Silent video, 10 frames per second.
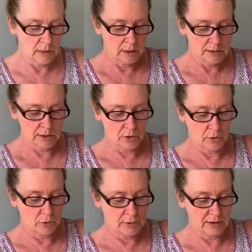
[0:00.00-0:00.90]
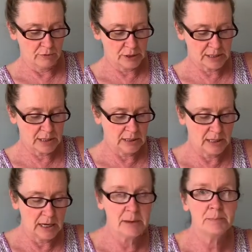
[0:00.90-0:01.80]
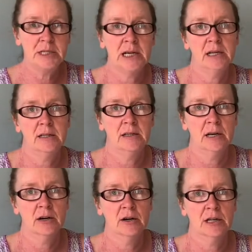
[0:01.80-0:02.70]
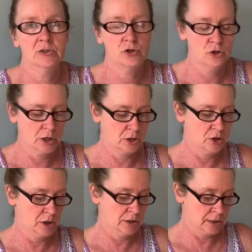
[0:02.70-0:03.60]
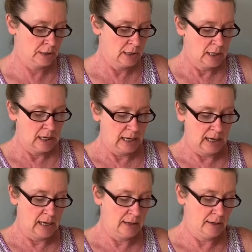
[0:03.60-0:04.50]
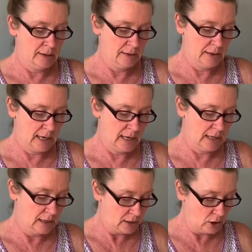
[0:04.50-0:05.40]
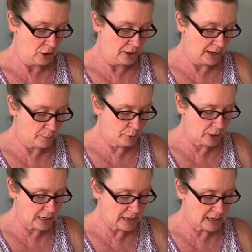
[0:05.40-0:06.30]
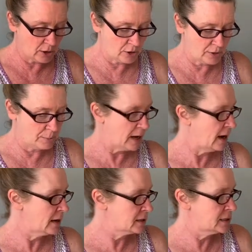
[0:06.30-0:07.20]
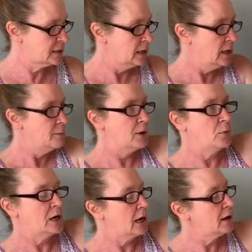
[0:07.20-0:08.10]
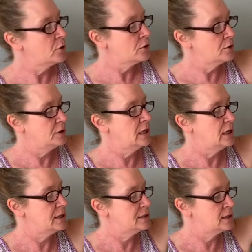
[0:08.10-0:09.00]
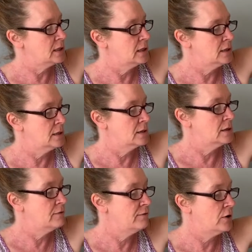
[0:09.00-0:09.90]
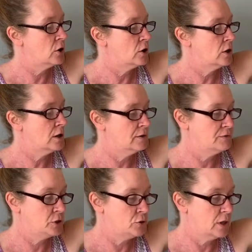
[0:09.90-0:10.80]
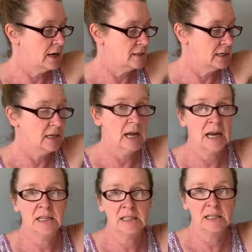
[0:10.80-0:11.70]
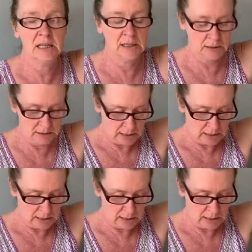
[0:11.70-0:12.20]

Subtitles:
So they've recently updated their instructions and they are now printing it on the box. But when I ordered these in the fall of 2019,